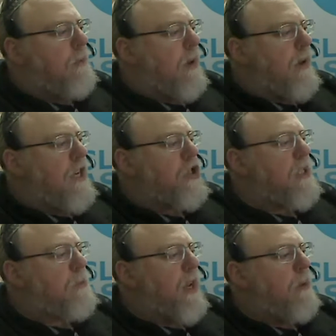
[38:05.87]
might
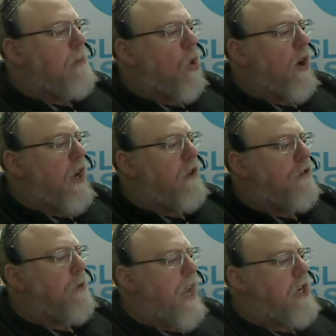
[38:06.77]
just be more
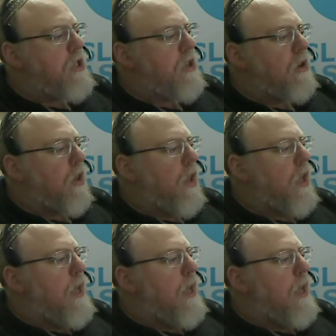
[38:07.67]
informational,